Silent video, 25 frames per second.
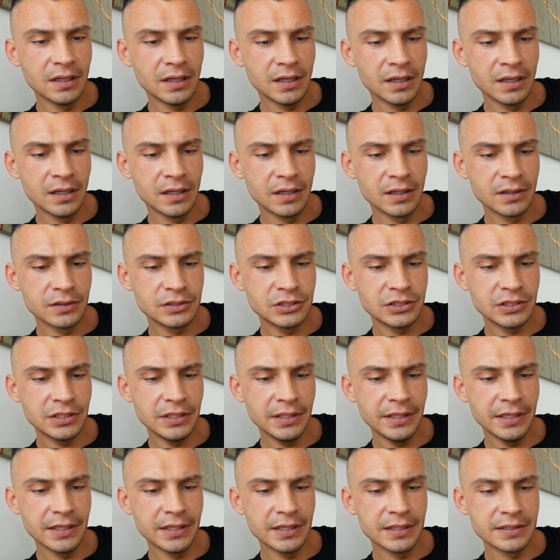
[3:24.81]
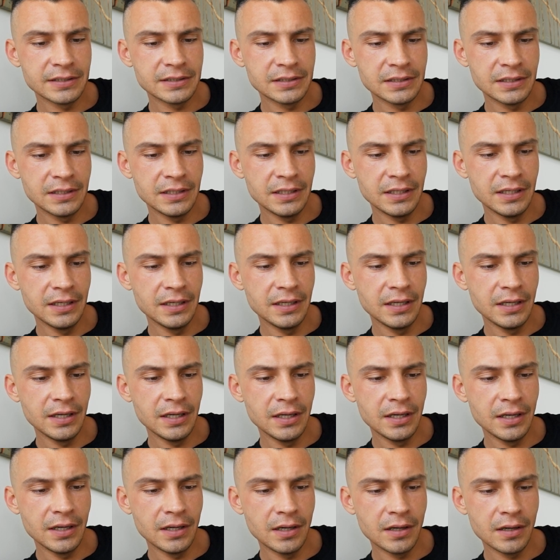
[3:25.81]
Uh, she is
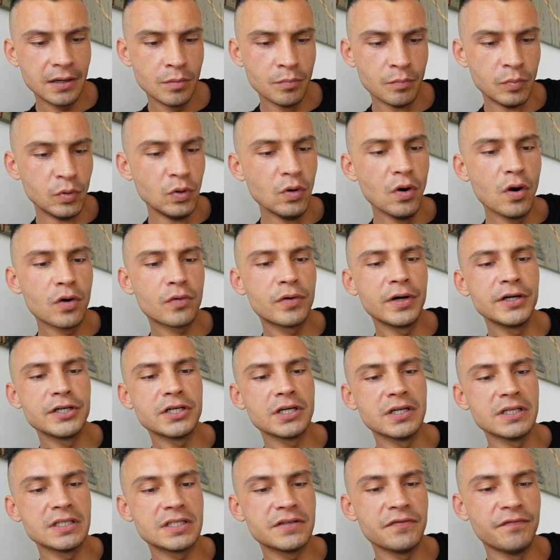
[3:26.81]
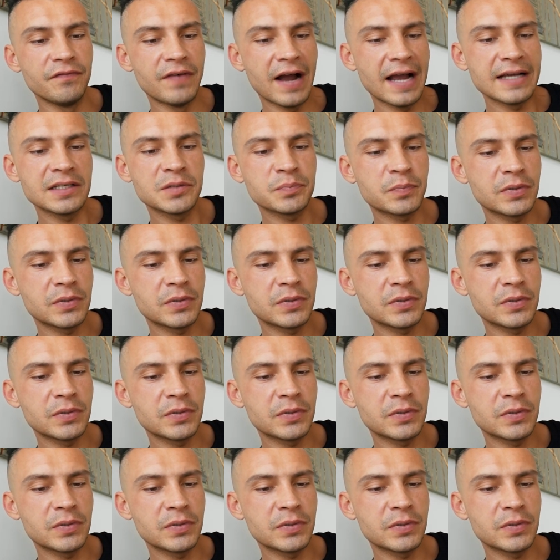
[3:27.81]
the Blue Origin's vice